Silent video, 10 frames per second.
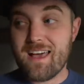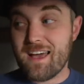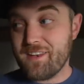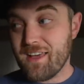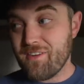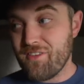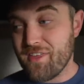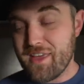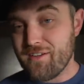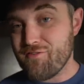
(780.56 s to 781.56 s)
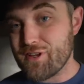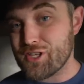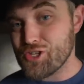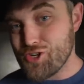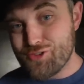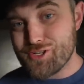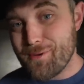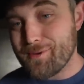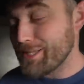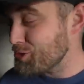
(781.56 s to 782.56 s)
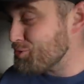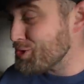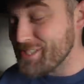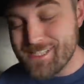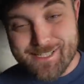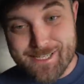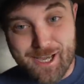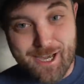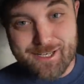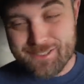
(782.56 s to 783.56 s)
another thing for an insurance company to consider.